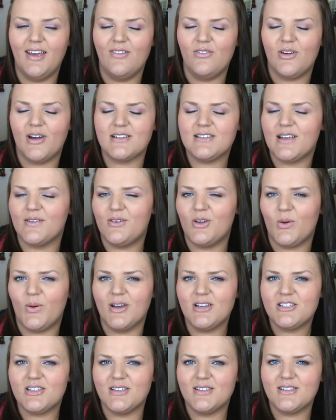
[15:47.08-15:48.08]
If you guys have any
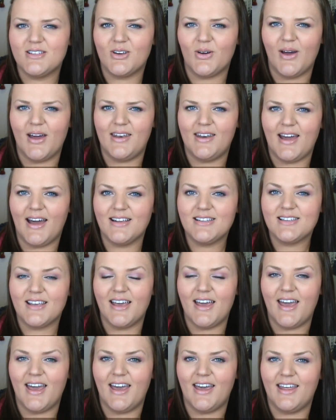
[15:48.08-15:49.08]
questions, go ahead and ask,
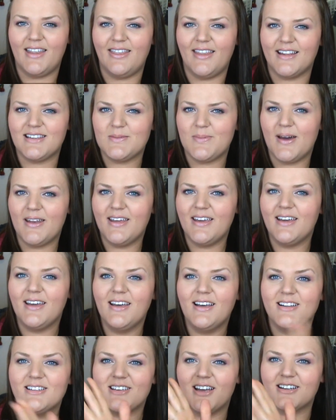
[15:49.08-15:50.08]
and that's about it.
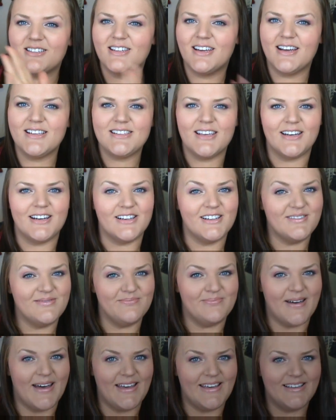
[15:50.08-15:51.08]
Talk to you guys later.
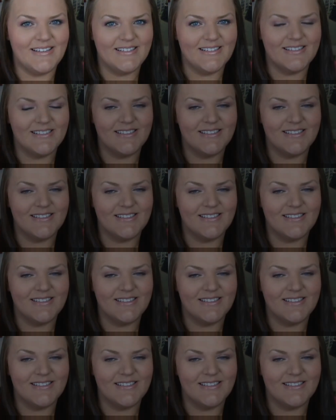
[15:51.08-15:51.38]
Bye.